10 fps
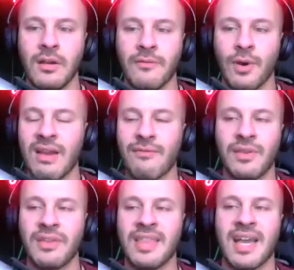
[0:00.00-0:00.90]
for
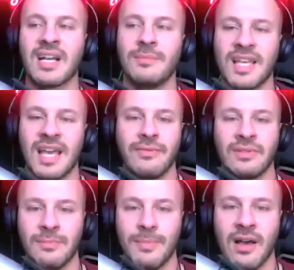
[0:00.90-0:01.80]
everything that comes out of
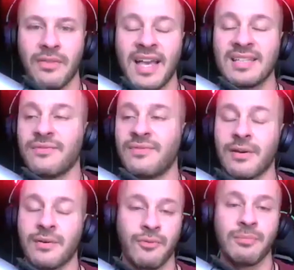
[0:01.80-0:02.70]
his mouth. That's
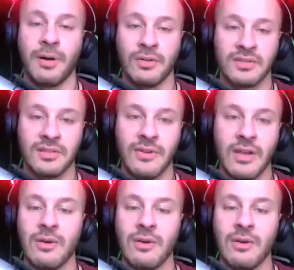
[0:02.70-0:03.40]
very repulsive.